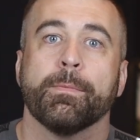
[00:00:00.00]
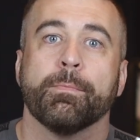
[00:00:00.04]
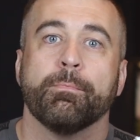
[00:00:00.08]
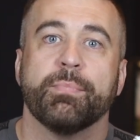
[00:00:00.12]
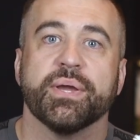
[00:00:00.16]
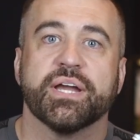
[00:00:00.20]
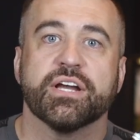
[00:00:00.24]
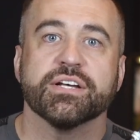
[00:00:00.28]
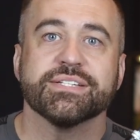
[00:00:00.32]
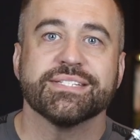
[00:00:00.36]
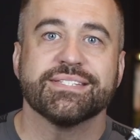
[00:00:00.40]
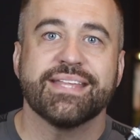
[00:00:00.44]

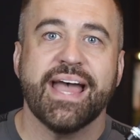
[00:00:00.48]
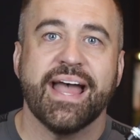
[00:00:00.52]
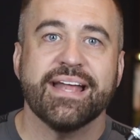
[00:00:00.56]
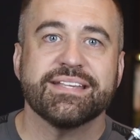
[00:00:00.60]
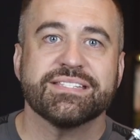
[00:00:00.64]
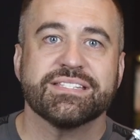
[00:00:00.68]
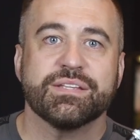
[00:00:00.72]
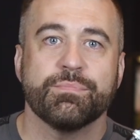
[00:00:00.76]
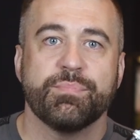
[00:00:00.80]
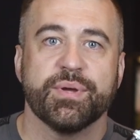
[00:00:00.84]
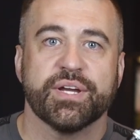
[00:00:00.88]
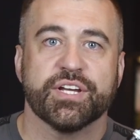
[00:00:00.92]
Because
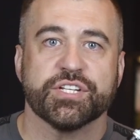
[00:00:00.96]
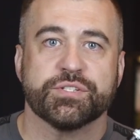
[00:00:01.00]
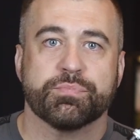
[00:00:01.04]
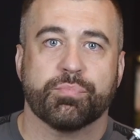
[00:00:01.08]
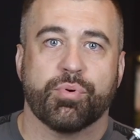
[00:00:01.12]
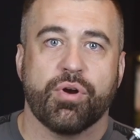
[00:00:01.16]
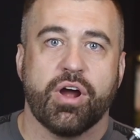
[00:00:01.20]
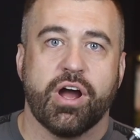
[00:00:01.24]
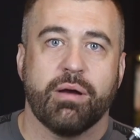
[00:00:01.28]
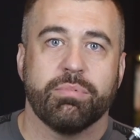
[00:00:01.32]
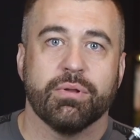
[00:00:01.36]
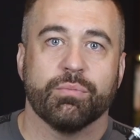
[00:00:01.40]
that's the biggest
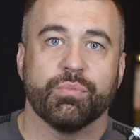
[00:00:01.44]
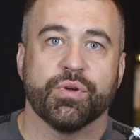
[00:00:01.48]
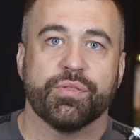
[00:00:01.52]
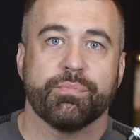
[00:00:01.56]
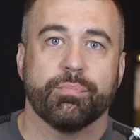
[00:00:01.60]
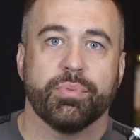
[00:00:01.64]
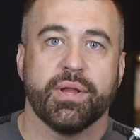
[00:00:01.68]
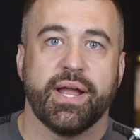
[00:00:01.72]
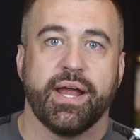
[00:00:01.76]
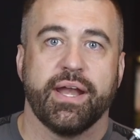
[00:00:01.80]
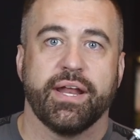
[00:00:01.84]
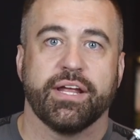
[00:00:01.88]
problem
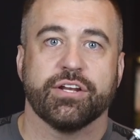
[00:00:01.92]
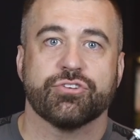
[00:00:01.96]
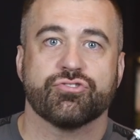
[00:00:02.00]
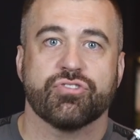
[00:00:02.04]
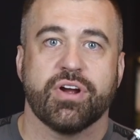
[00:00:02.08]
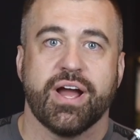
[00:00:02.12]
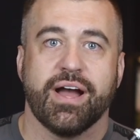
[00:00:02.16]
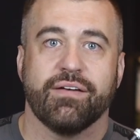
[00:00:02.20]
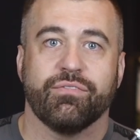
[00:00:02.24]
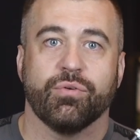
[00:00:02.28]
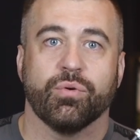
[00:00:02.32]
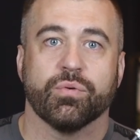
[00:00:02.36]
with planning
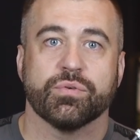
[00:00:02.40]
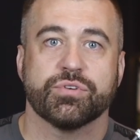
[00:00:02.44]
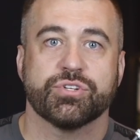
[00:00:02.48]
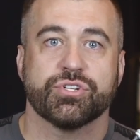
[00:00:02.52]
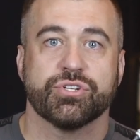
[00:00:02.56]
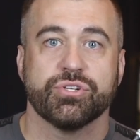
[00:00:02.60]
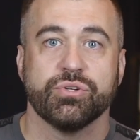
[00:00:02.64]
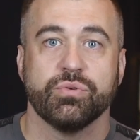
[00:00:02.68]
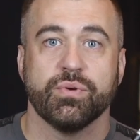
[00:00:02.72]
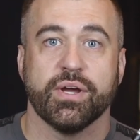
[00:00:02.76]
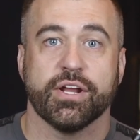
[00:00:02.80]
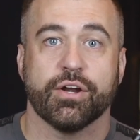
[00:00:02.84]
travel
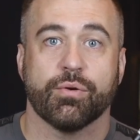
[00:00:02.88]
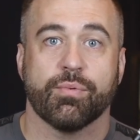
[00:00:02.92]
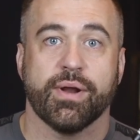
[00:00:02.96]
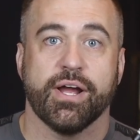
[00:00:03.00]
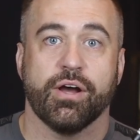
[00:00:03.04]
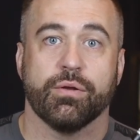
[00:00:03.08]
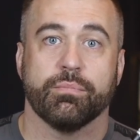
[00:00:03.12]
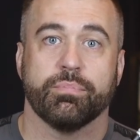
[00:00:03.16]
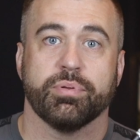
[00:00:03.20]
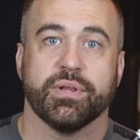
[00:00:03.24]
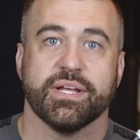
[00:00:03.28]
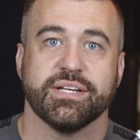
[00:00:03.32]
to and
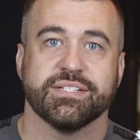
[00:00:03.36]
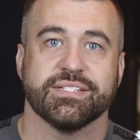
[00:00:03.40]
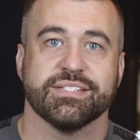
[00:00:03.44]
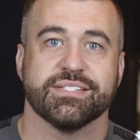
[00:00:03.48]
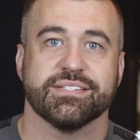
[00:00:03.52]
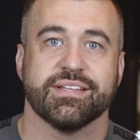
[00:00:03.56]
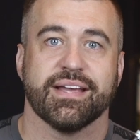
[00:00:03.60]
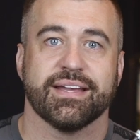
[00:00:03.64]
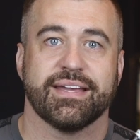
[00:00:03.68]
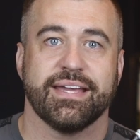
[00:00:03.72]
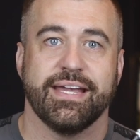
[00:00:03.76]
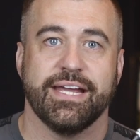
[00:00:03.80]
around
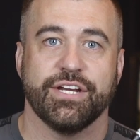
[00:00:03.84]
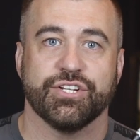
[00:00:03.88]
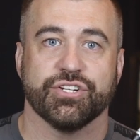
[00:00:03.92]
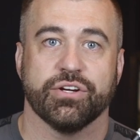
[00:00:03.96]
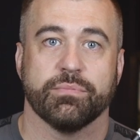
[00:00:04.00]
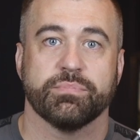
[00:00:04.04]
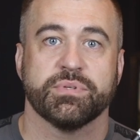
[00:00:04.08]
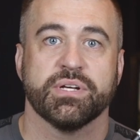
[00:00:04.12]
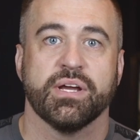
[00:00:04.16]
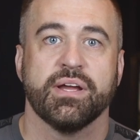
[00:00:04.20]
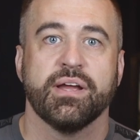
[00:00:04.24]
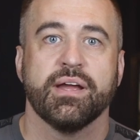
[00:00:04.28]
places like
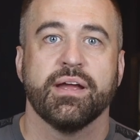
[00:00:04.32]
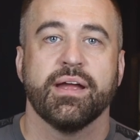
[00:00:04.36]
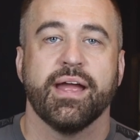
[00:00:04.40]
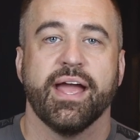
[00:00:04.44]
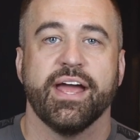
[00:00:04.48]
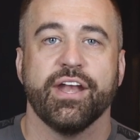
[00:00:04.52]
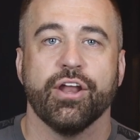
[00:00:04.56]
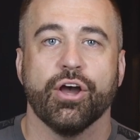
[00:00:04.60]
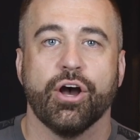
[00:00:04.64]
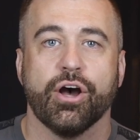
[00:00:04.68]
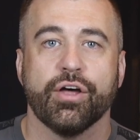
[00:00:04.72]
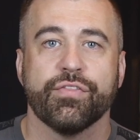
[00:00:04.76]
Egypt
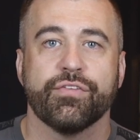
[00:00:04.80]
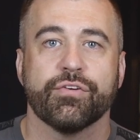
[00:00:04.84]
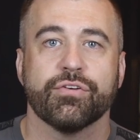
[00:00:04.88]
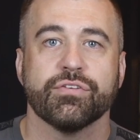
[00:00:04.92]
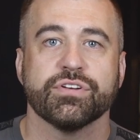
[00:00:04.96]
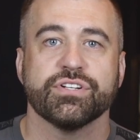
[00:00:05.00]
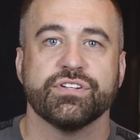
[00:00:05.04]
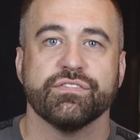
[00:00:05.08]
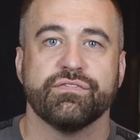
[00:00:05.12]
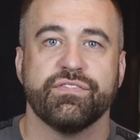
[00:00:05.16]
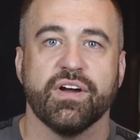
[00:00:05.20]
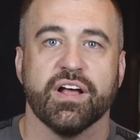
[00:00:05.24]
and other
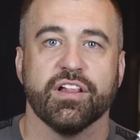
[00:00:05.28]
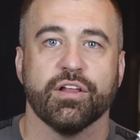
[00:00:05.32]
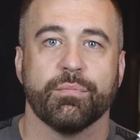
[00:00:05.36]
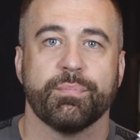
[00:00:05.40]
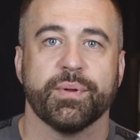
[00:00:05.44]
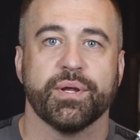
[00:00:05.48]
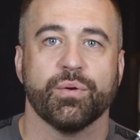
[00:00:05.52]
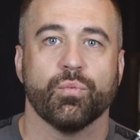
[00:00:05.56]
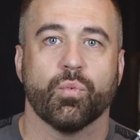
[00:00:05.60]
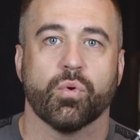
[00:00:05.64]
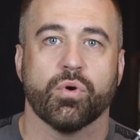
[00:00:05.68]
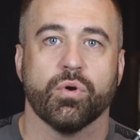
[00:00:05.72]

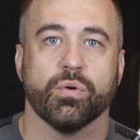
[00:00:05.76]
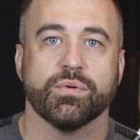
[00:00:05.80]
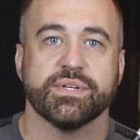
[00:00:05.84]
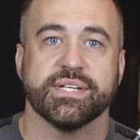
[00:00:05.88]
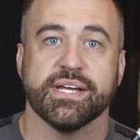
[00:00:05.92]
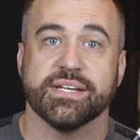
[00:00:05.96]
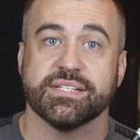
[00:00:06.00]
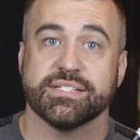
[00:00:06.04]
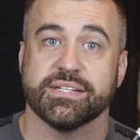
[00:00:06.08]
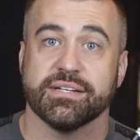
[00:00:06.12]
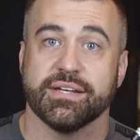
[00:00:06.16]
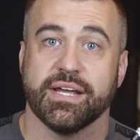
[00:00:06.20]
developing world
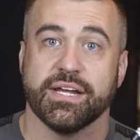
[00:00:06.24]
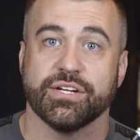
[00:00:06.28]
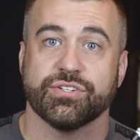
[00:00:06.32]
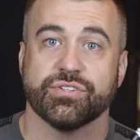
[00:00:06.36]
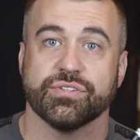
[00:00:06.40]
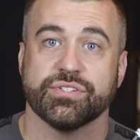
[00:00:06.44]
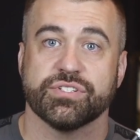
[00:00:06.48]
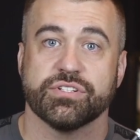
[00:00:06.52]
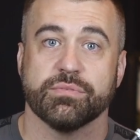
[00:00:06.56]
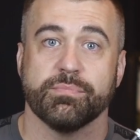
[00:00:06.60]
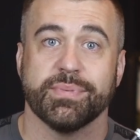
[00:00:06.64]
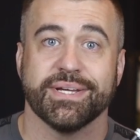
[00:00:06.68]

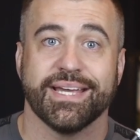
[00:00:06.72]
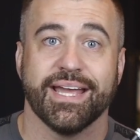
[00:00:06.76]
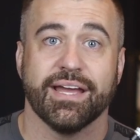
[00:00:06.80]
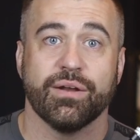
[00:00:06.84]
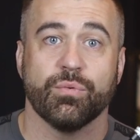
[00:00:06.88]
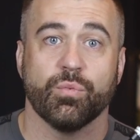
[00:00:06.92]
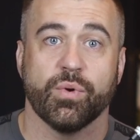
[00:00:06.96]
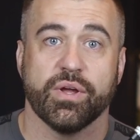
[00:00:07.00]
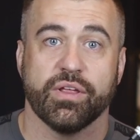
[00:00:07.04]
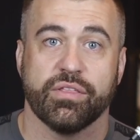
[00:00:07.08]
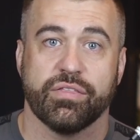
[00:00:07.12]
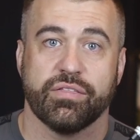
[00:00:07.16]
destinations to
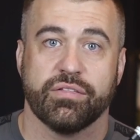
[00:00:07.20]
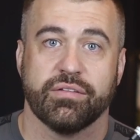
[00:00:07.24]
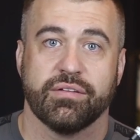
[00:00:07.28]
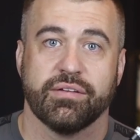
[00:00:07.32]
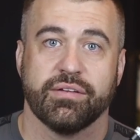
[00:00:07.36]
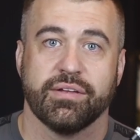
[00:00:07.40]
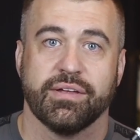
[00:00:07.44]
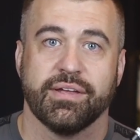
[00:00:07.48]
begin with.